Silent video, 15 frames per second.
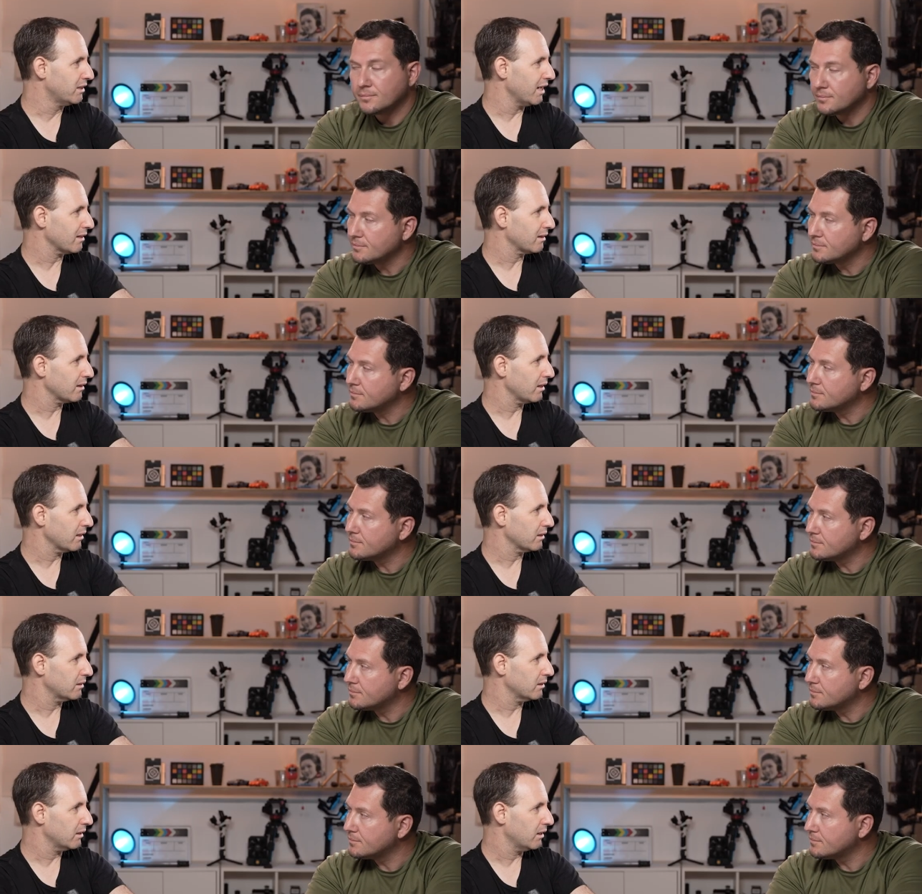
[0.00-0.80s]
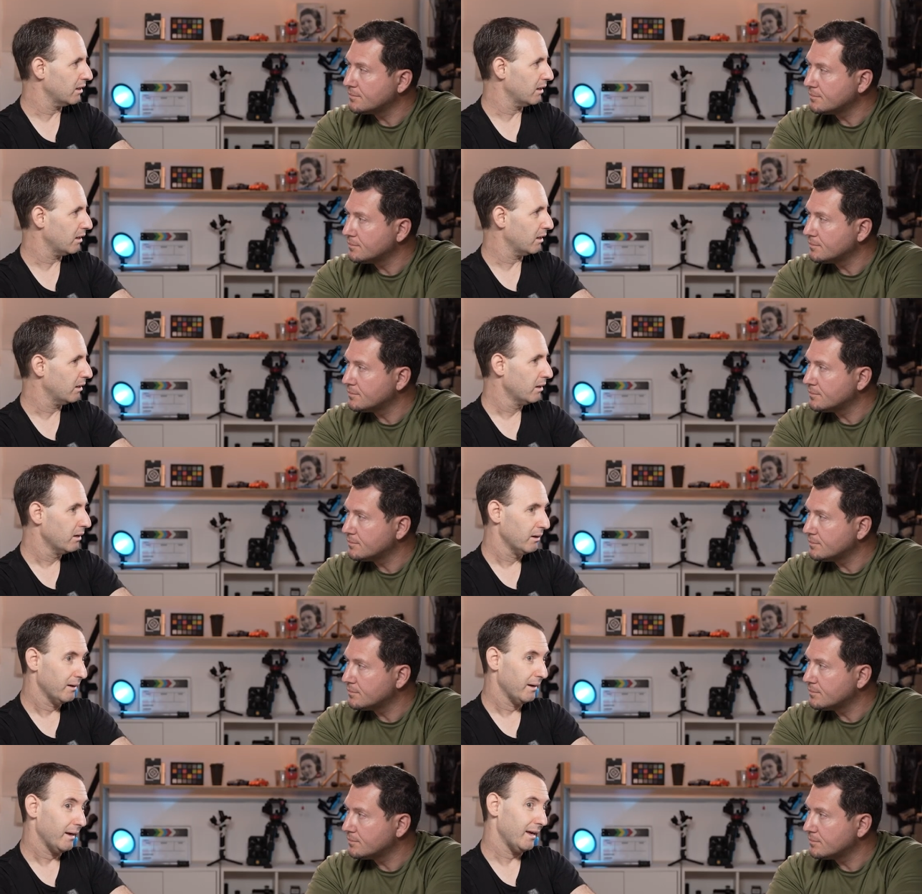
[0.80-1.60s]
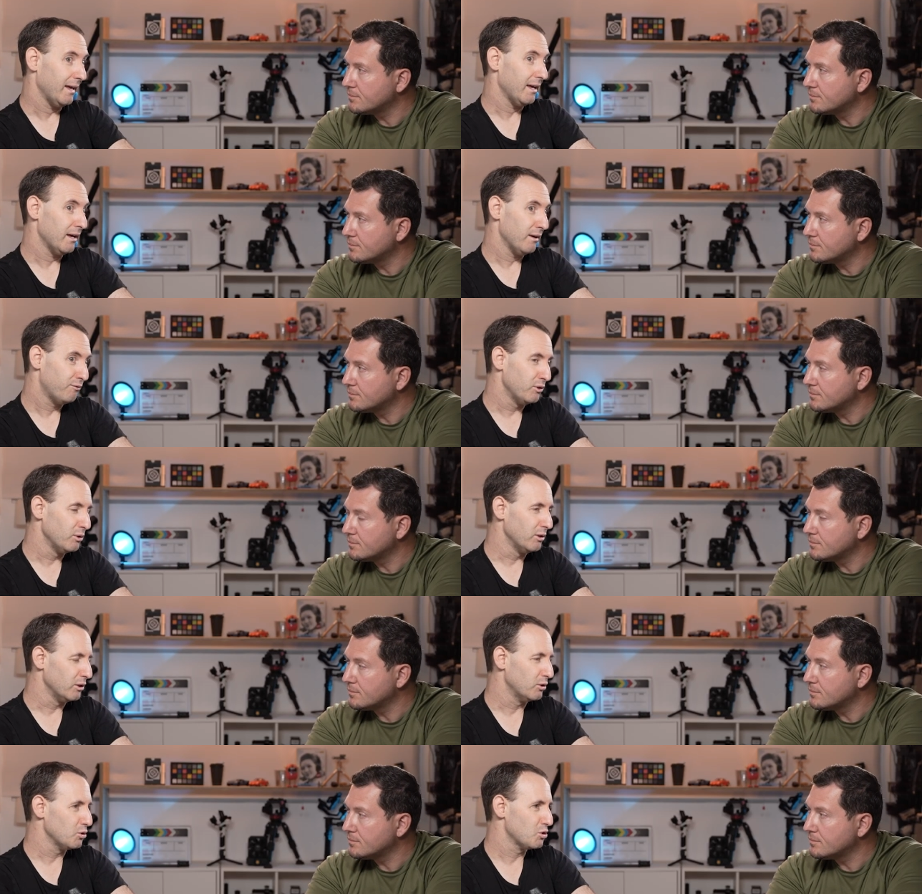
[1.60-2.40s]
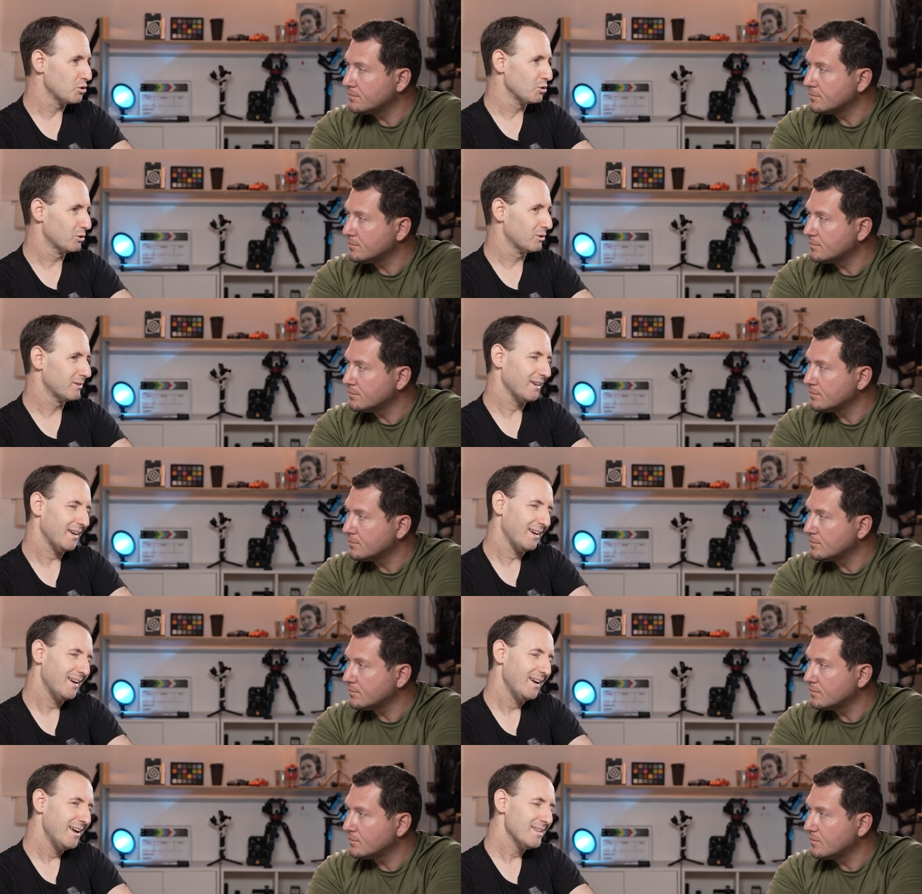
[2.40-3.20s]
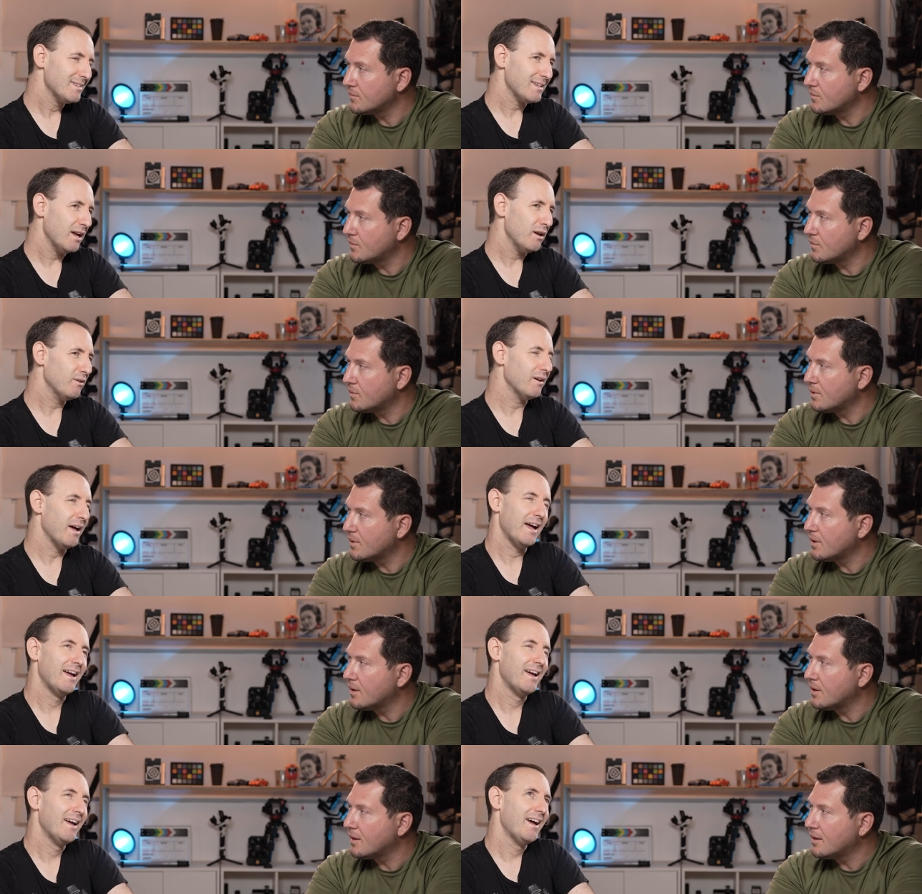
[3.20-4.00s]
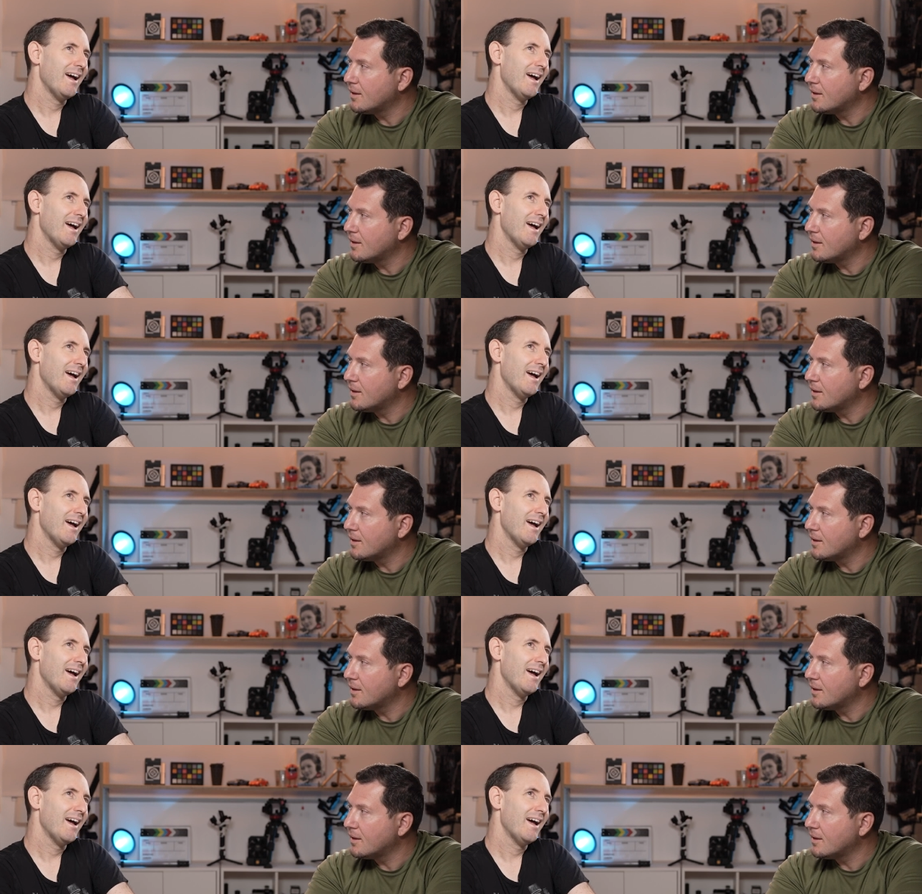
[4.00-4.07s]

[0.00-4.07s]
Speaker 1: get like uh, if you need to shoot, it's kind of.